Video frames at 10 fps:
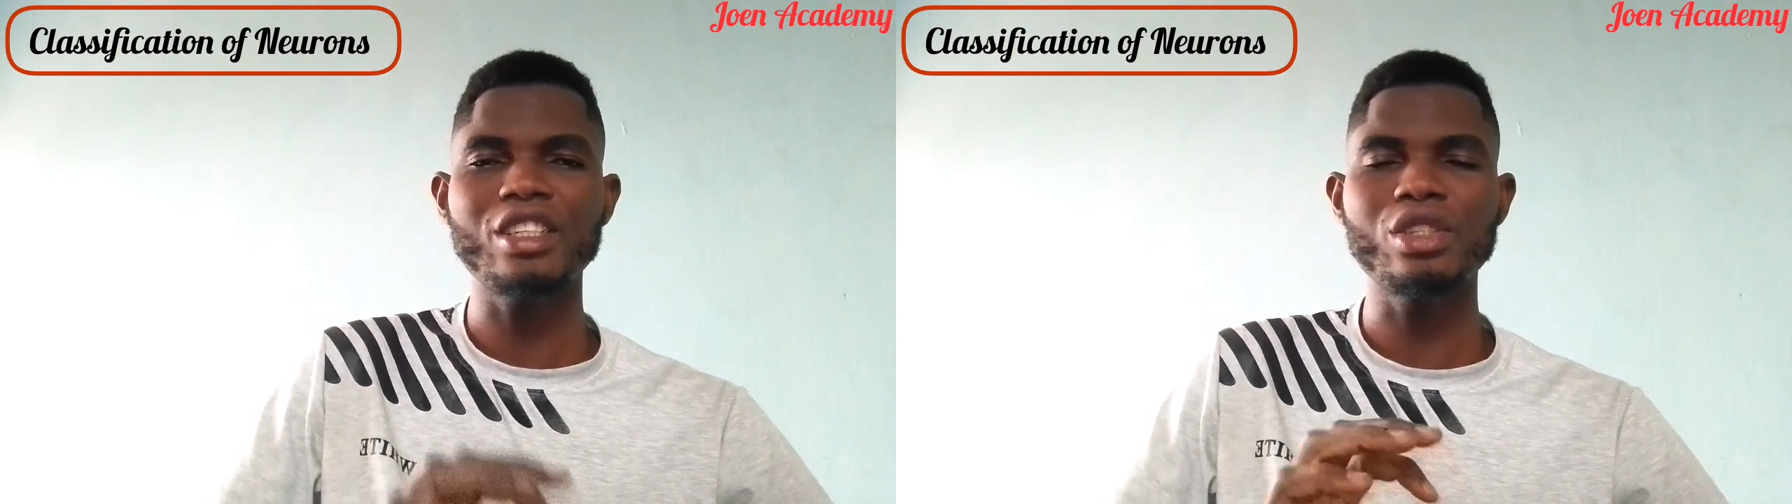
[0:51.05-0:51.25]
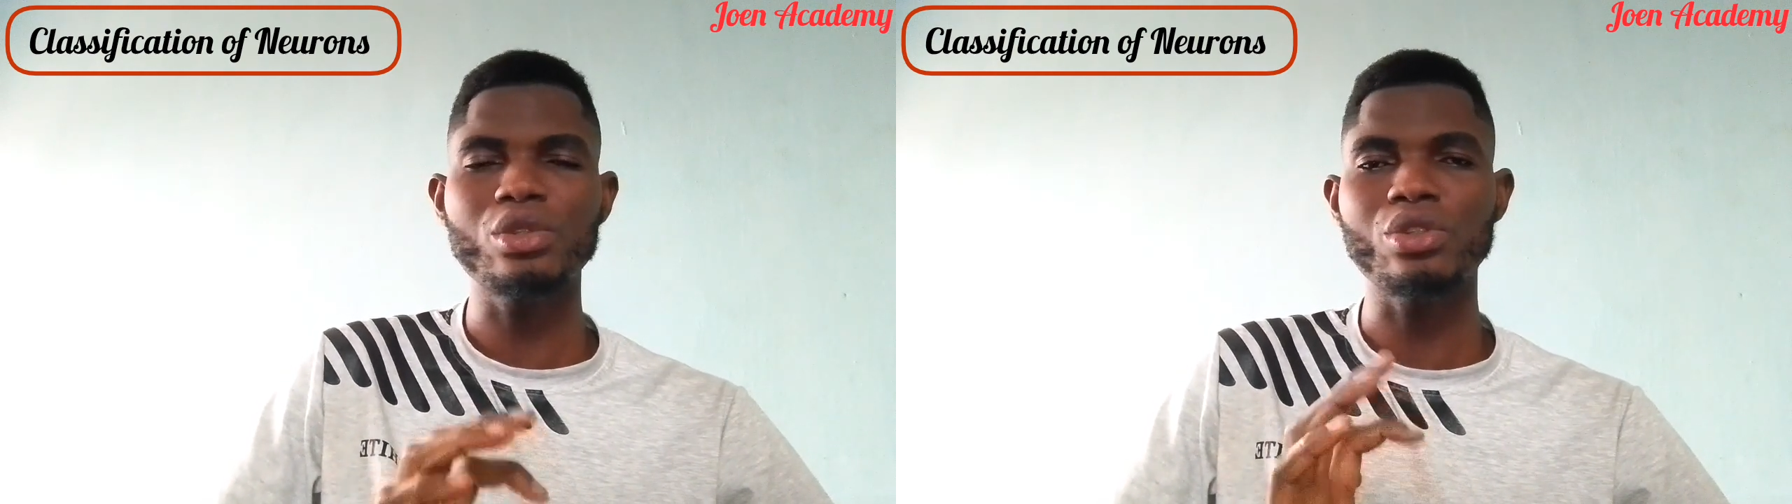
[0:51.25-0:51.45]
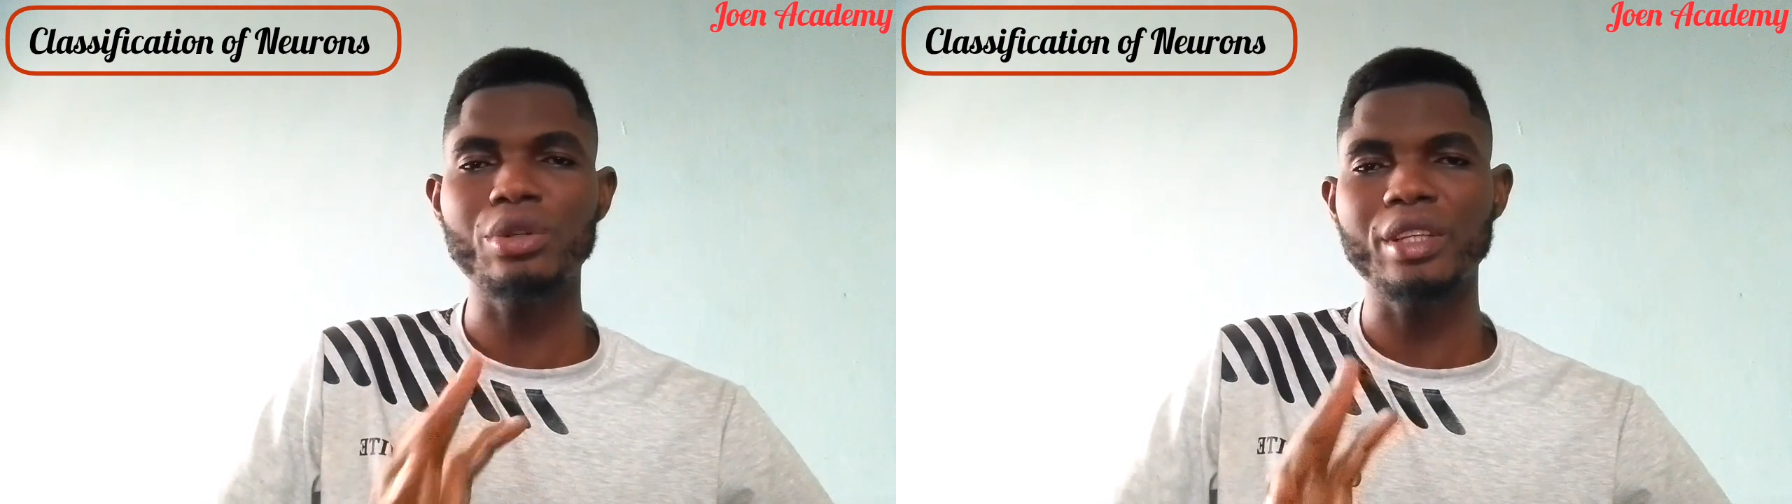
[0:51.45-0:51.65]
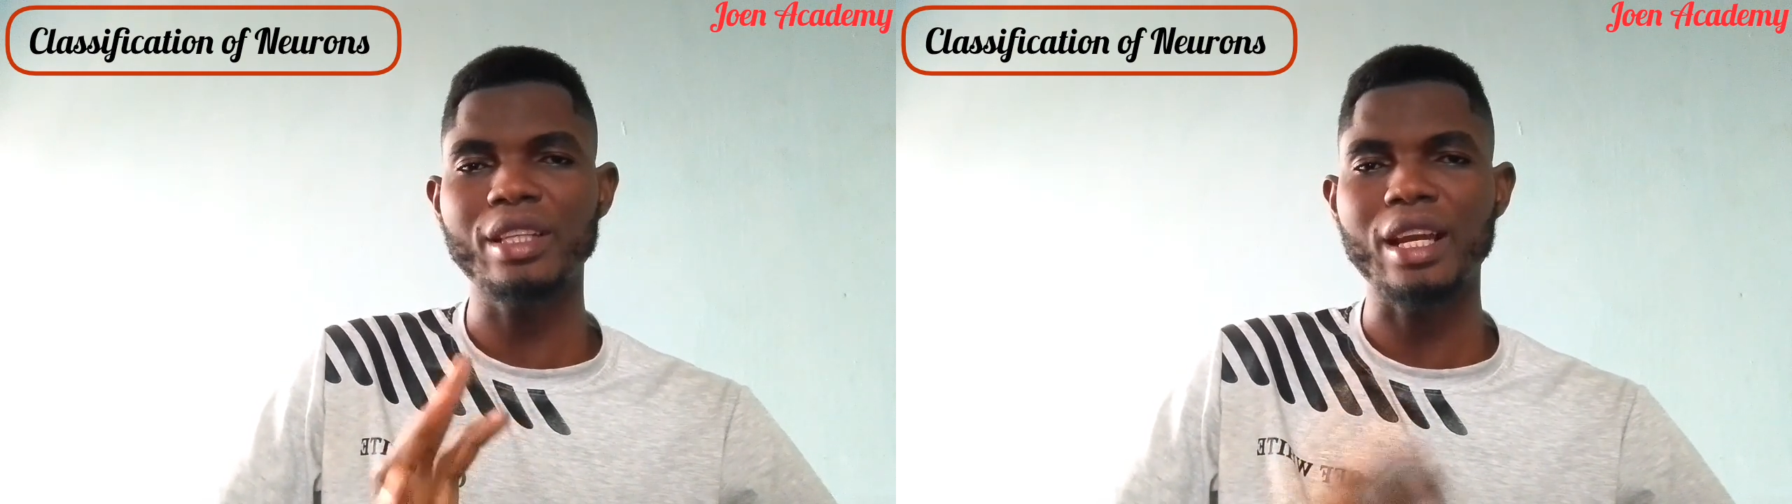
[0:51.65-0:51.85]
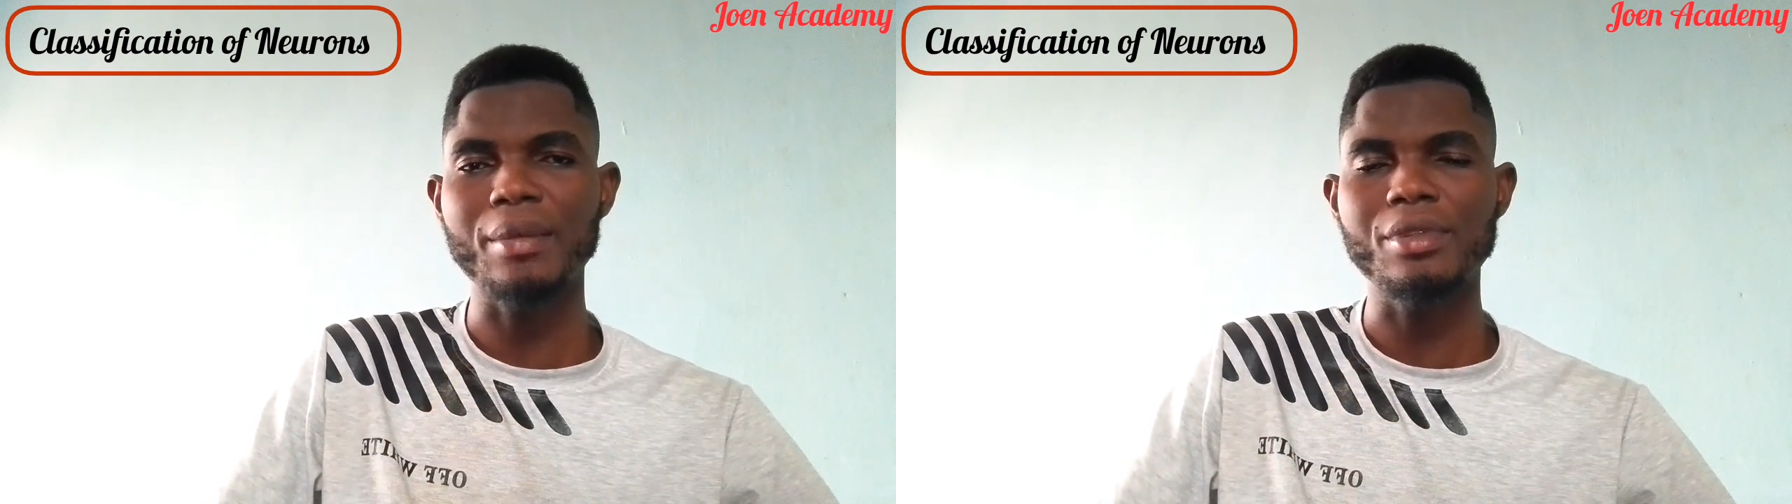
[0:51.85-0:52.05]
into three
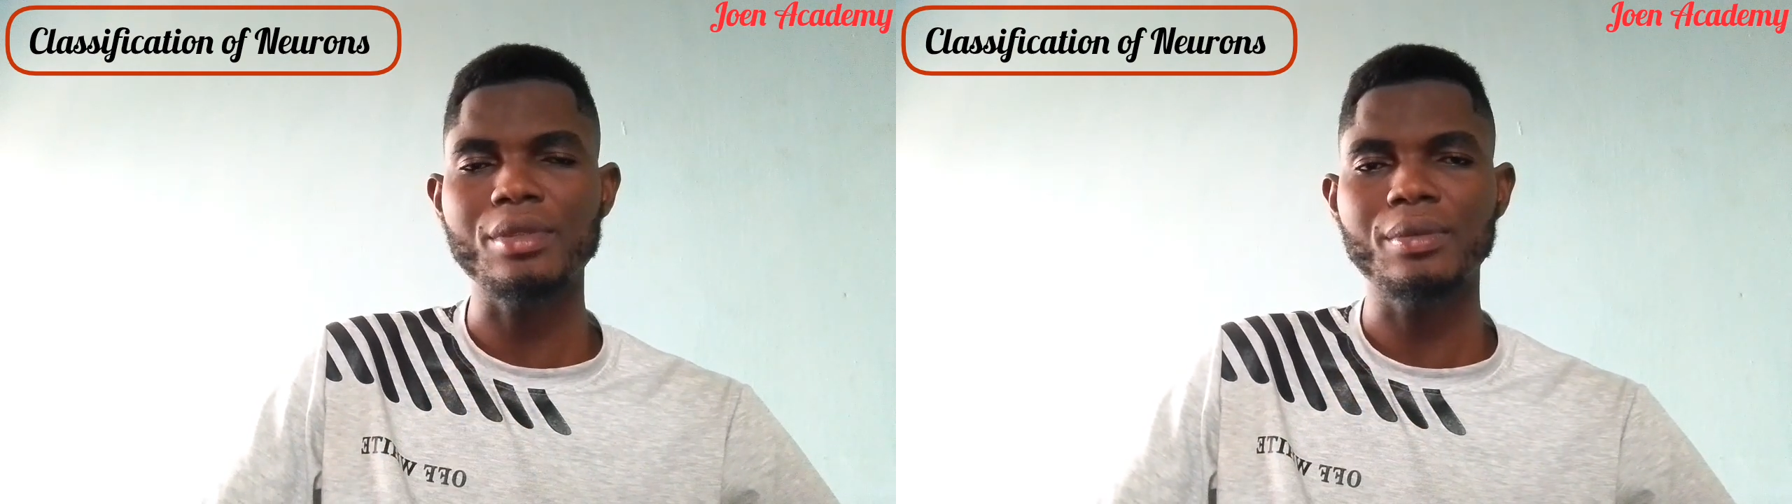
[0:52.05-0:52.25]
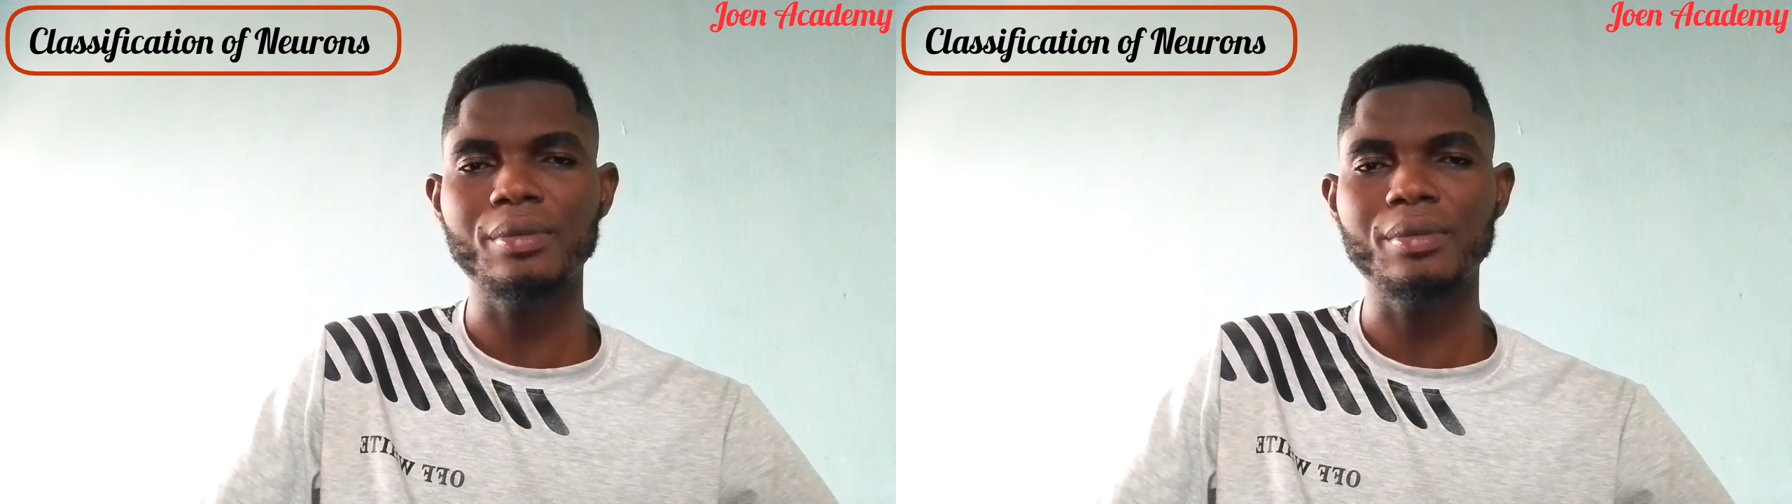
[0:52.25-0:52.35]
types.